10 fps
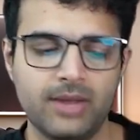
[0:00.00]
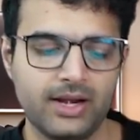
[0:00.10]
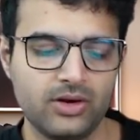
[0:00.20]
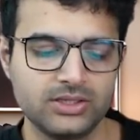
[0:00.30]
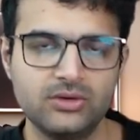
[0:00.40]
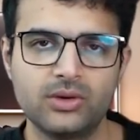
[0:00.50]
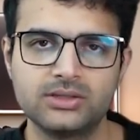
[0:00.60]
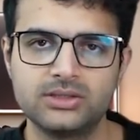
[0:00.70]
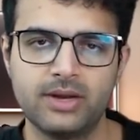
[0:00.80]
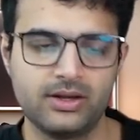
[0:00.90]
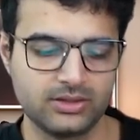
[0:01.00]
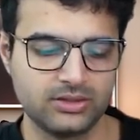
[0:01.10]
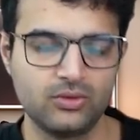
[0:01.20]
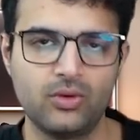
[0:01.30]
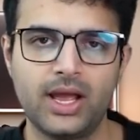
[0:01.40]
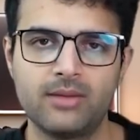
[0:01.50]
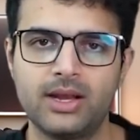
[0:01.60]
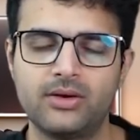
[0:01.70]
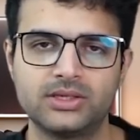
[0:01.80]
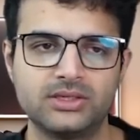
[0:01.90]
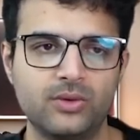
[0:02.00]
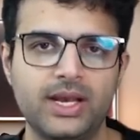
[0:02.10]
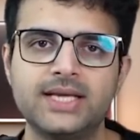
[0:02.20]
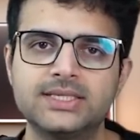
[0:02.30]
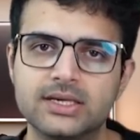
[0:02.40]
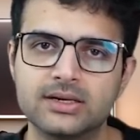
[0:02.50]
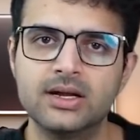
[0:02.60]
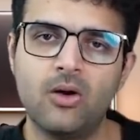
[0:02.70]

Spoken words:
my introduction to Rust, my introduction to Golang, my introduction to Elixir